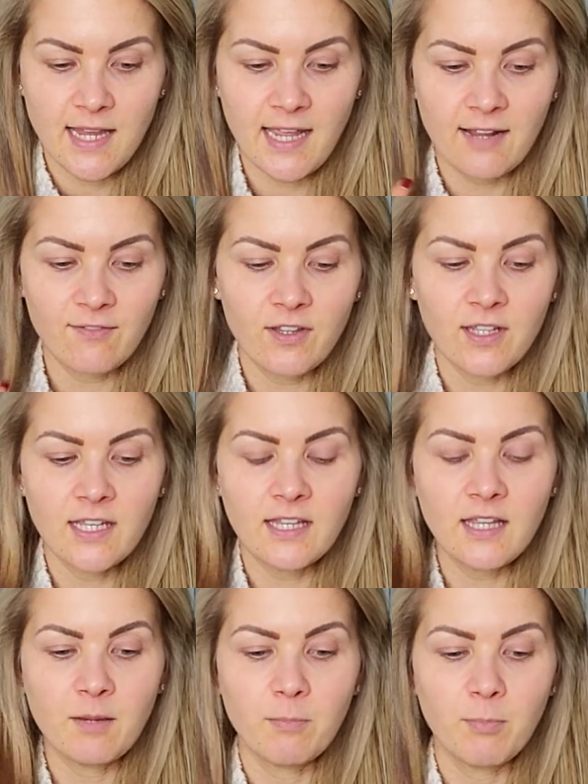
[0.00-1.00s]
and I feel like it
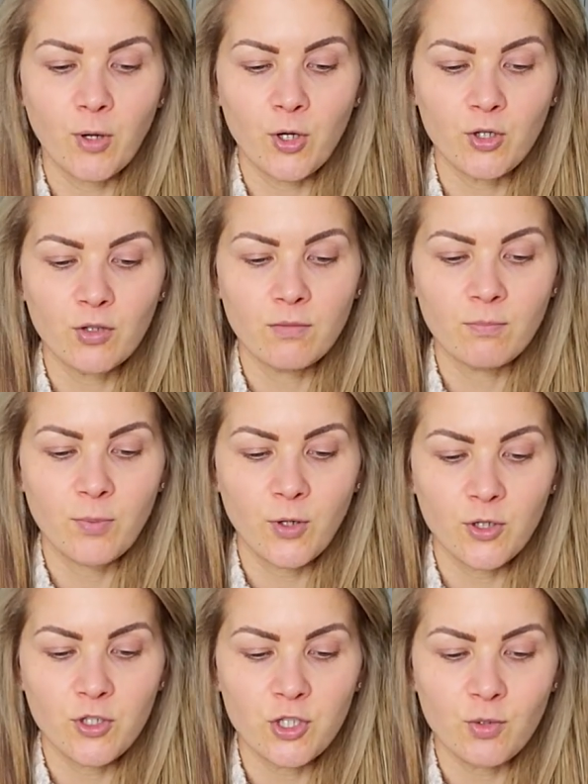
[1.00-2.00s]
like
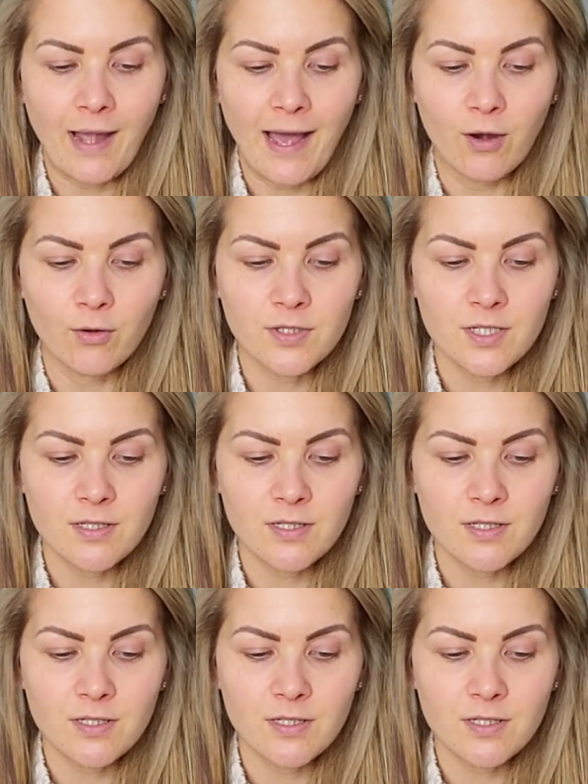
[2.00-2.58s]
burned you out.